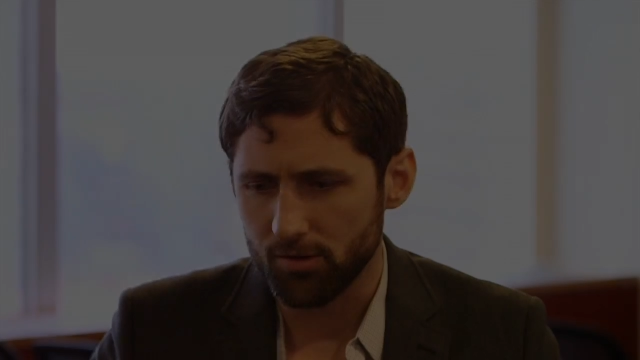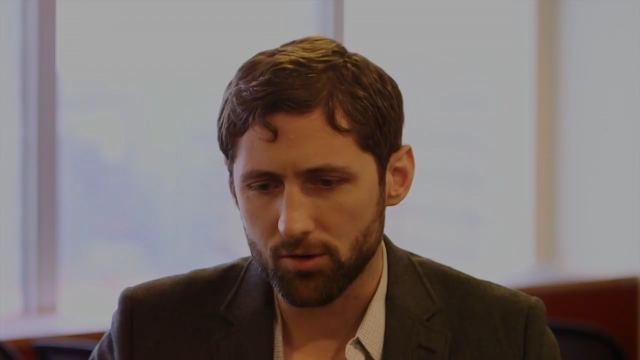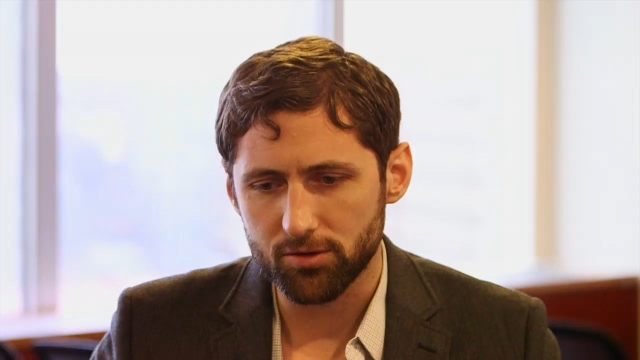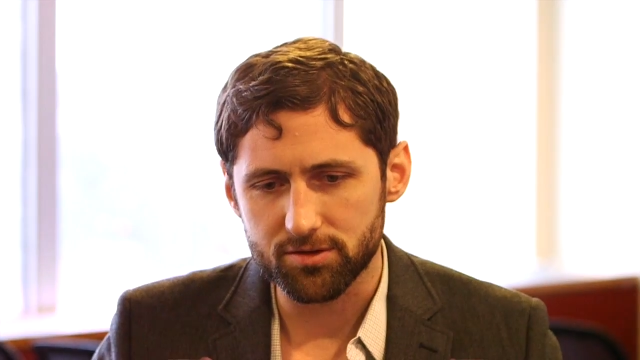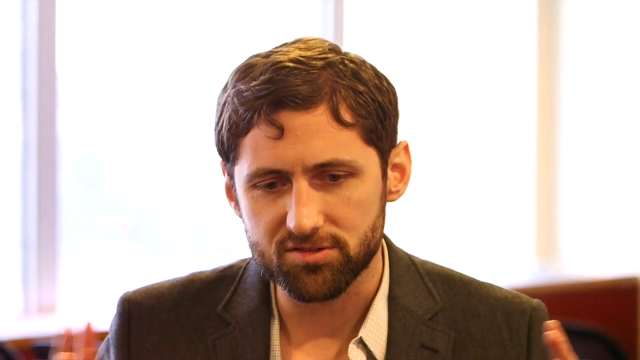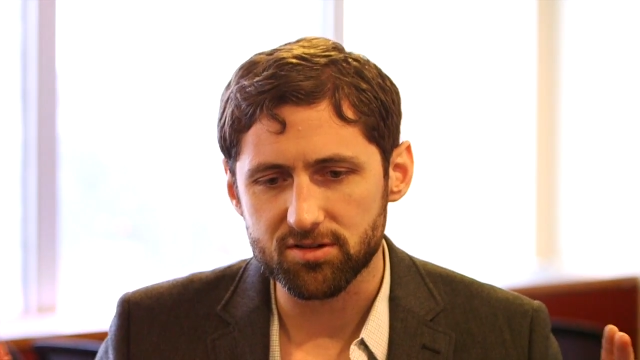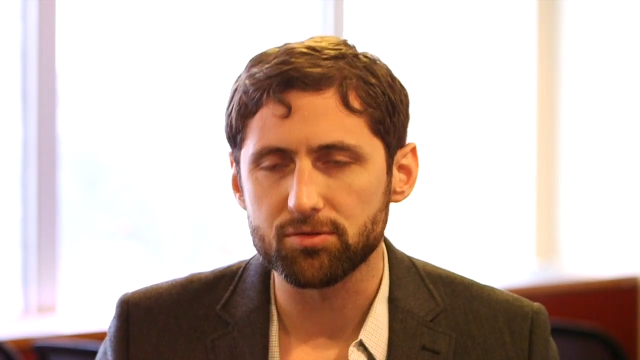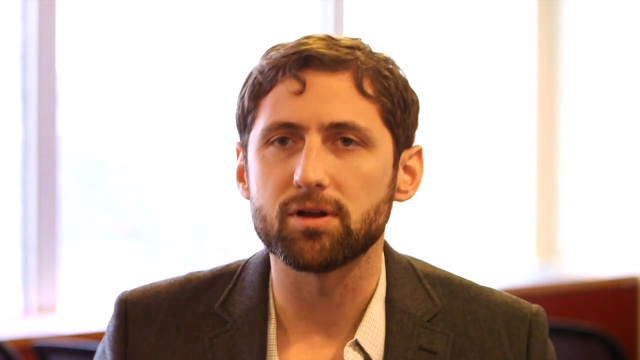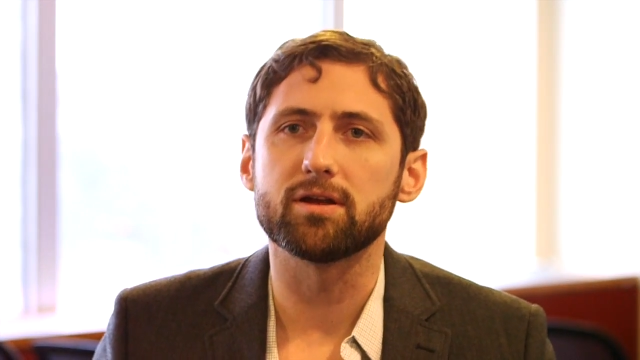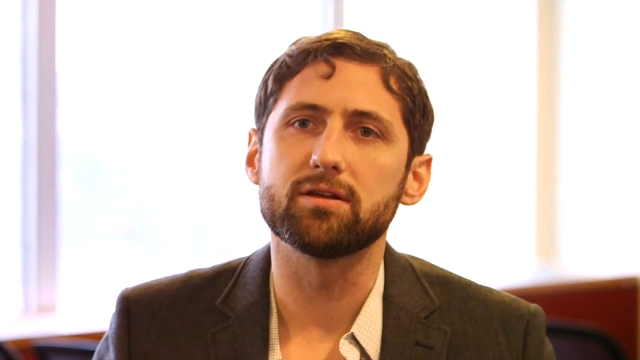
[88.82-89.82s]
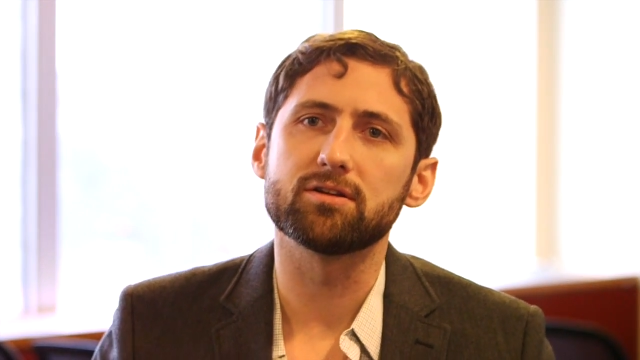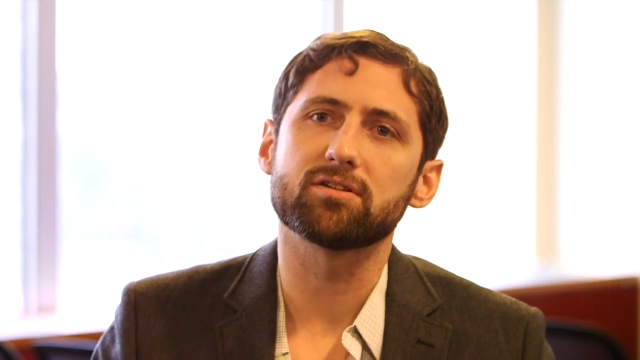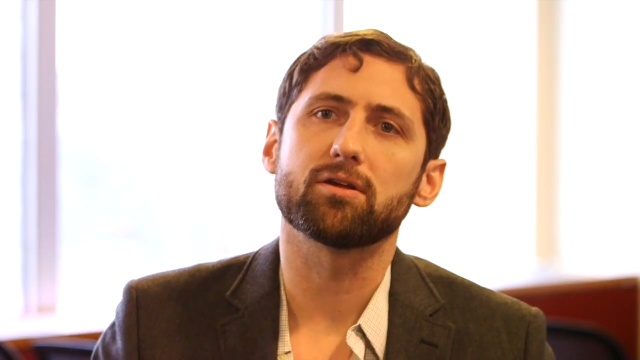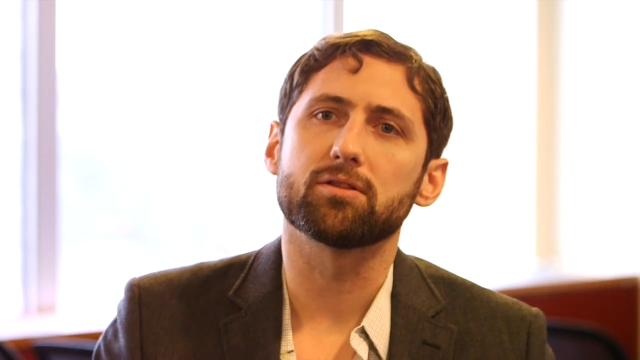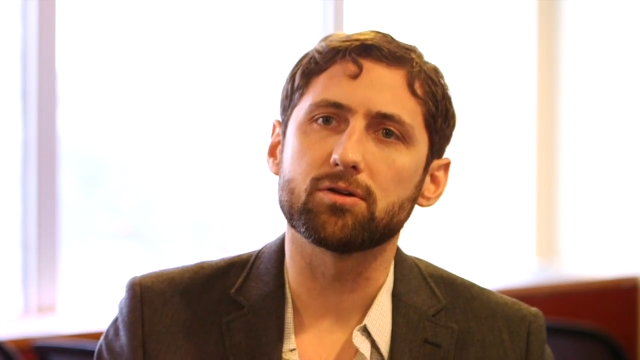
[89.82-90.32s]
There are all these different ideas
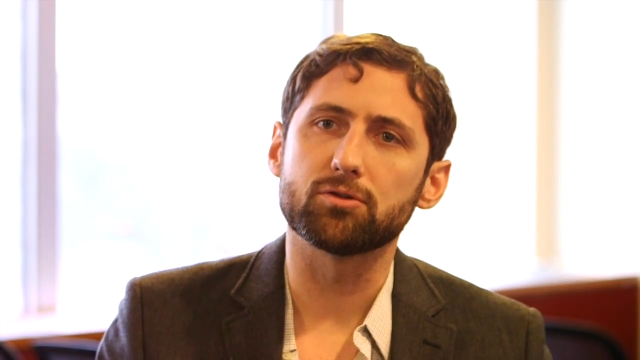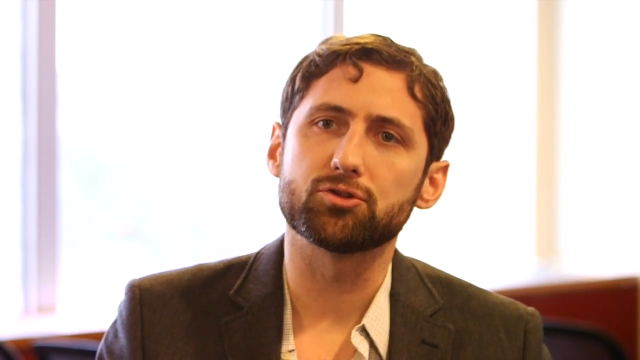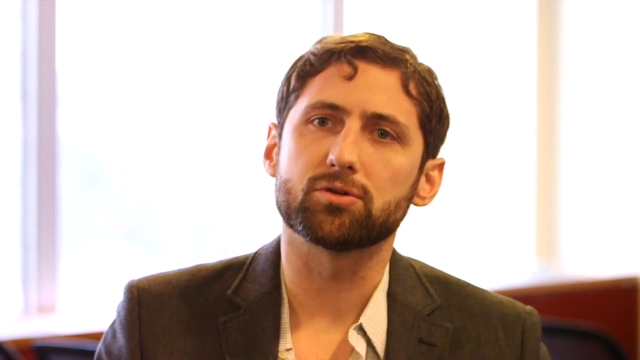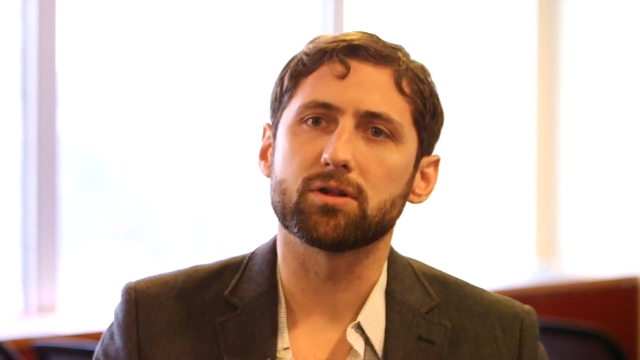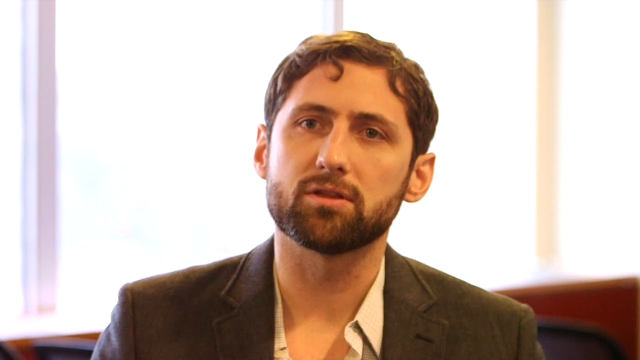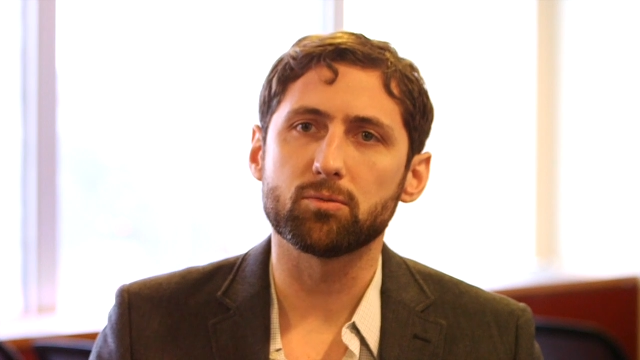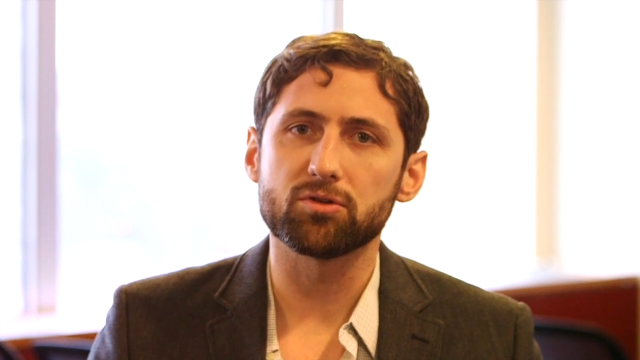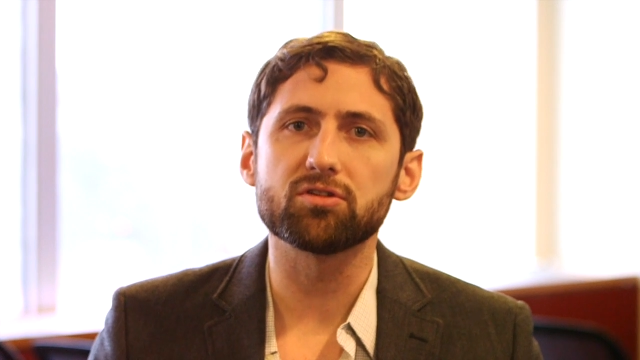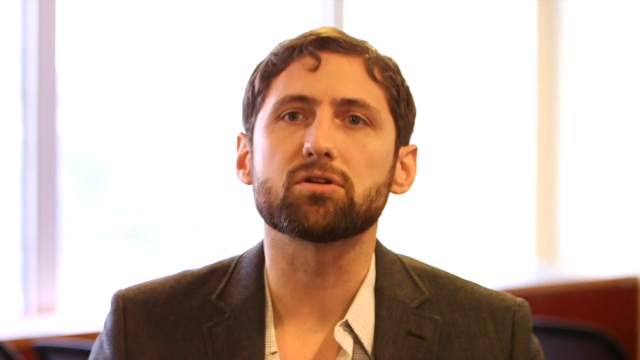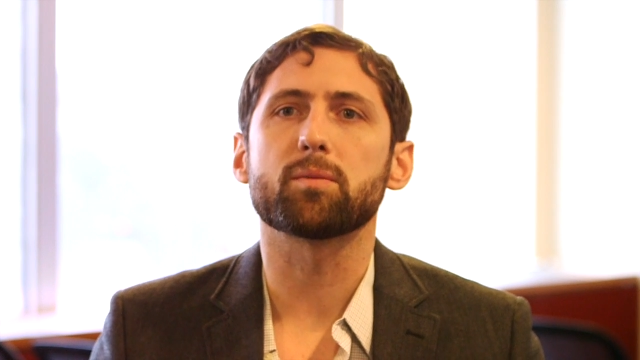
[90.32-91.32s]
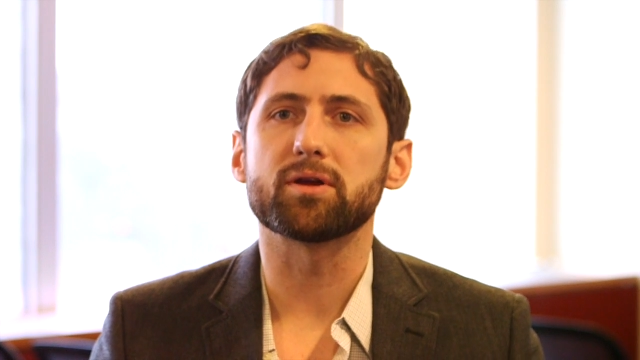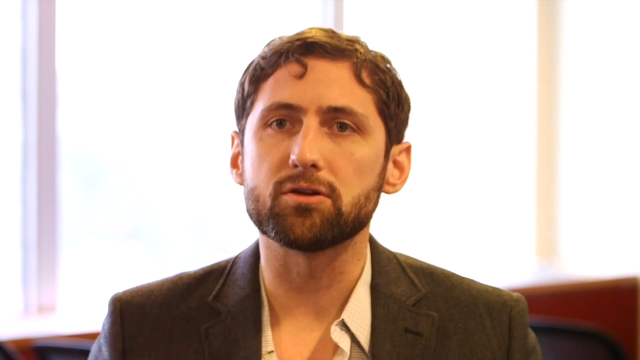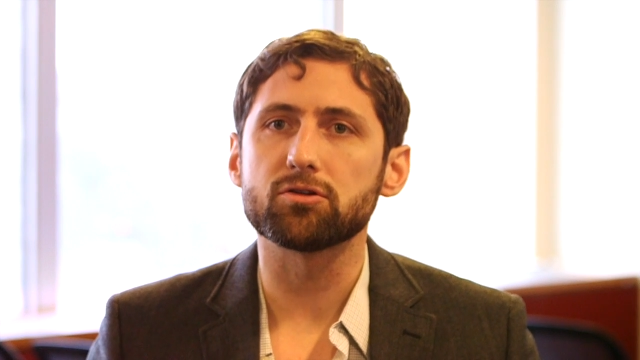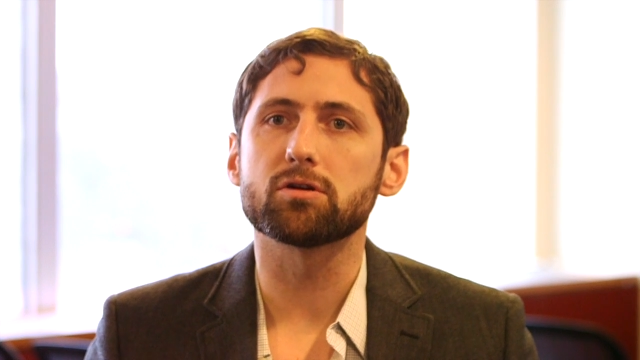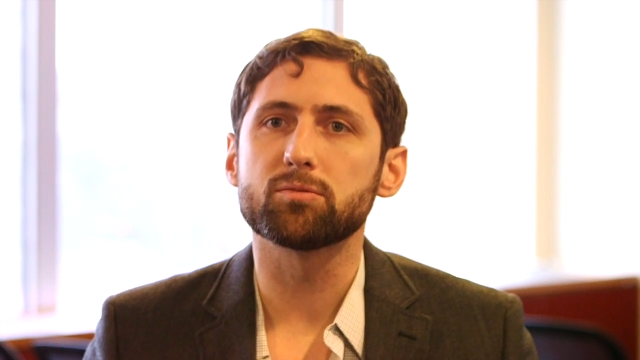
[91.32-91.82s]
out in the culture, and I think we're still coming
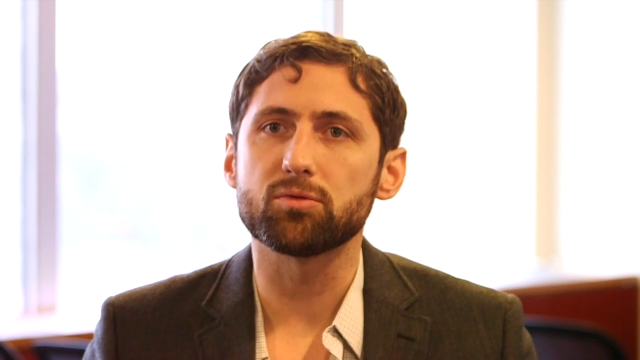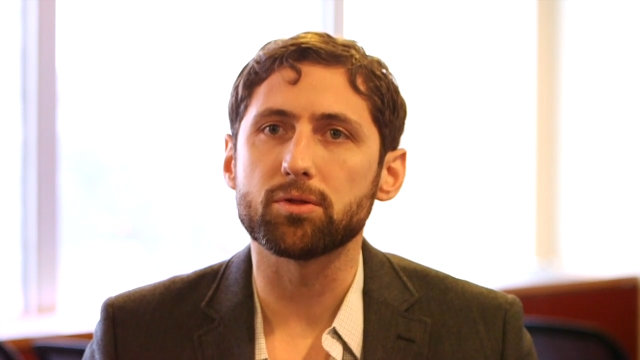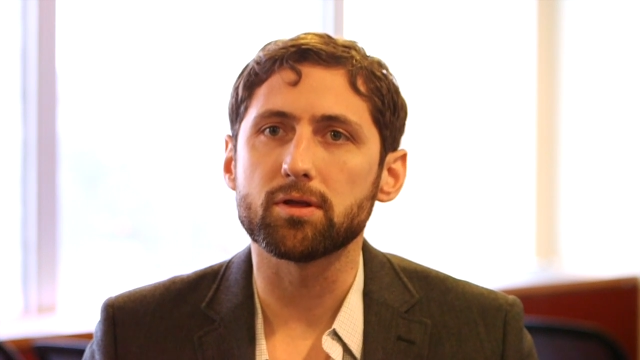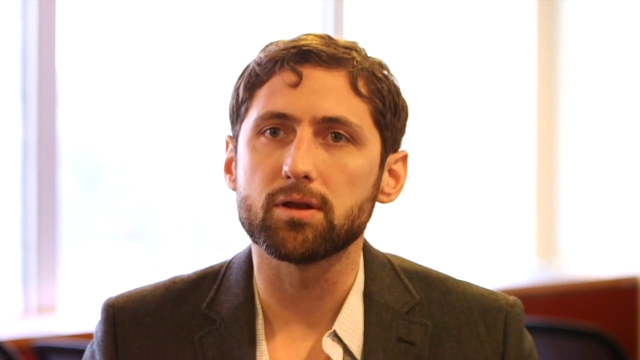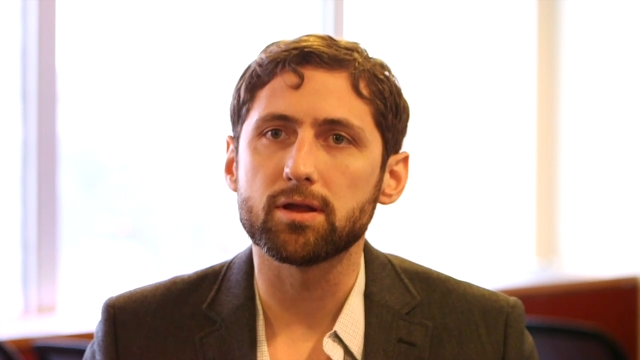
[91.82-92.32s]
to terms with it.